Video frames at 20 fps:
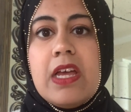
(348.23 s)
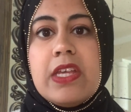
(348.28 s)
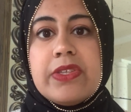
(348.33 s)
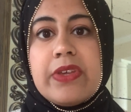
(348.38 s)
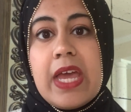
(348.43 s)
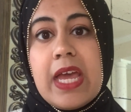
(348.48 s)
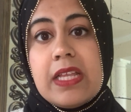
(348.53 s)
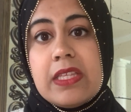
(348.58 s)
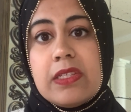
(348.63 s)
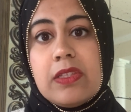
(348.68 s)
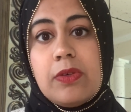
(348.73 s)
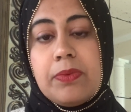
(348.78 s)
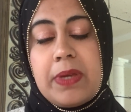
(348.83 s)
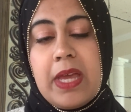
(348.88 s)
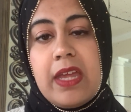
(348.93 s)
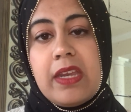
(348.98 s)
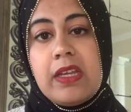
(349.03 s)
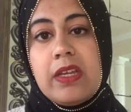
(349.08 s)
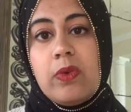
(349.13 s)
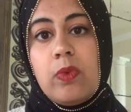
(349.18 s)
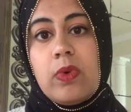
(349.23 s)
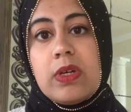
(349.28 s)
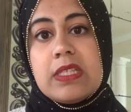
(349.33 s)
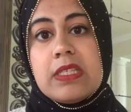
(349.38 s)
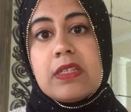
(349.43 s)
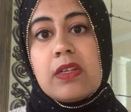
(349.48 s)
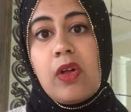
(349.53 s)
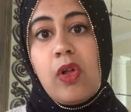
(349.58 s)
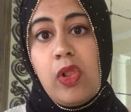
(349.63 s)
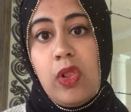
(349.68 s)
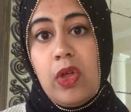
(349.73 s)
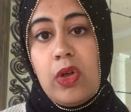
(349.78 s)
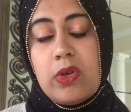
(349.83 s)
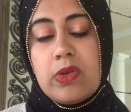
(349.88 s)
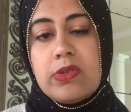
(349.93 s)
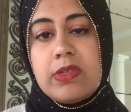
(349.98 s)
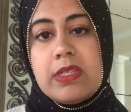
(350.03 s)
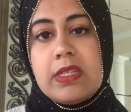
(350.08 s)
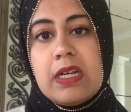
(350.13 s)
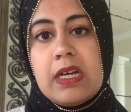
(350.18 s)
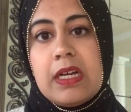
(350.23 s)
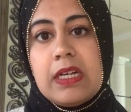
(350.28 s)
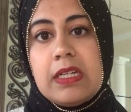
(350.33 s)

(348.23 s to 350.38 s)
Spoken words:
So Antelope Canyon was closed